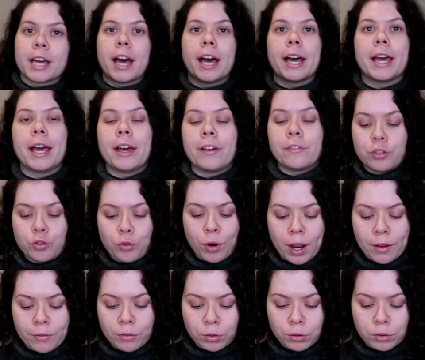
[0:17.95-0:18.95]
I have
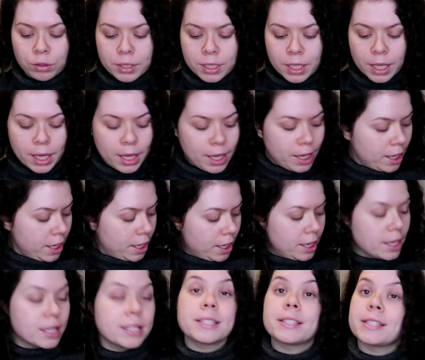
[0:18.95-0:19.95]
traveled
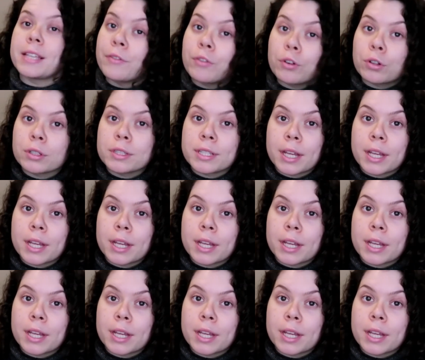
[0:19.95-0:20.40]
several